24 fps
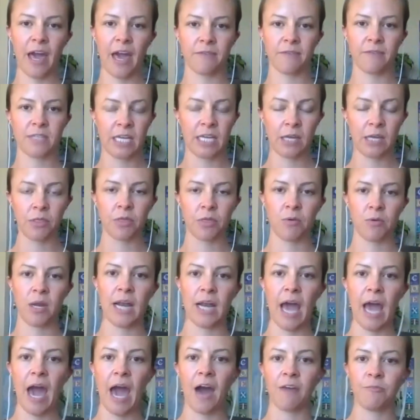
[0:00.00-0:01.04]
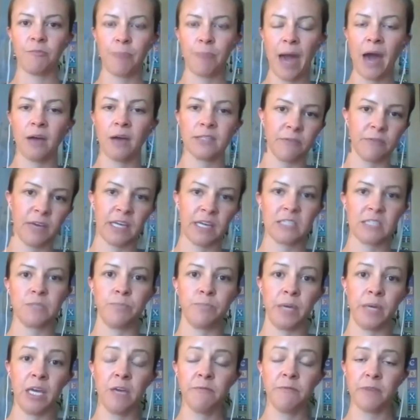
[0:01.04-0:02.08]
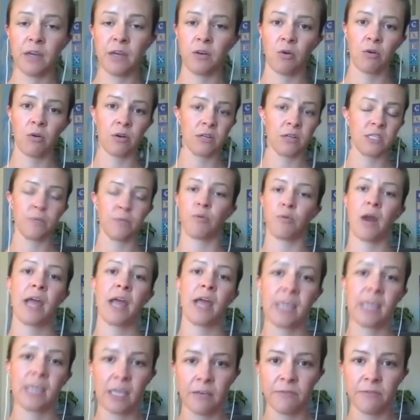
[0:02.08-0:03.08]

they have to eat three and a half pounds of his beef in order to break